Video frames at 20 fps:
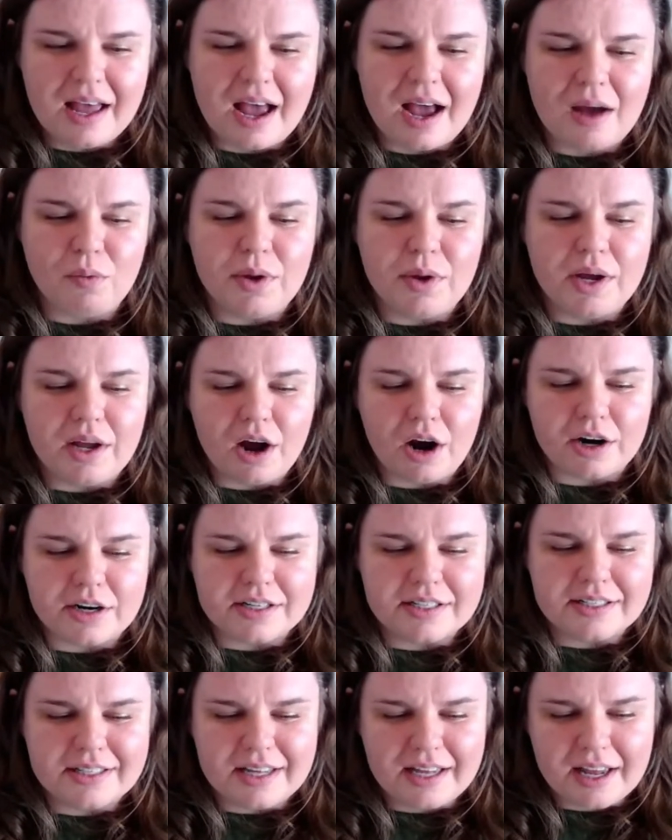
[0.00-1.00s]
We are
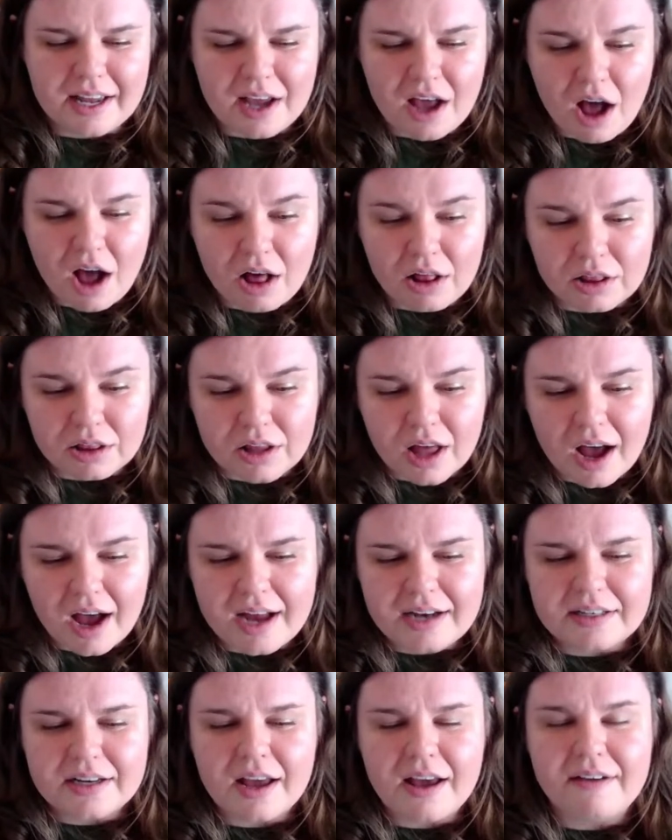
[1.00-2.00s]
seeing a
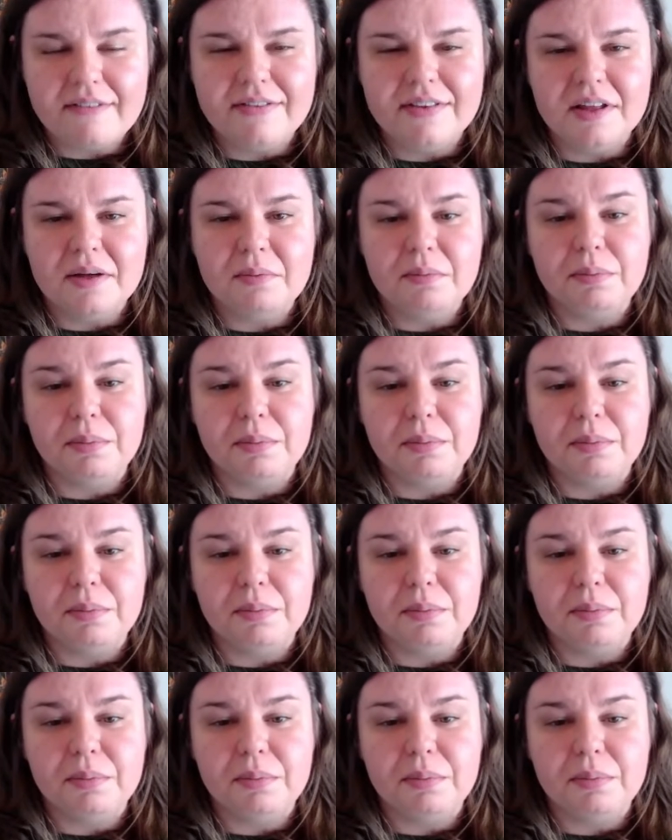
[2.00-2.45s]
lot of the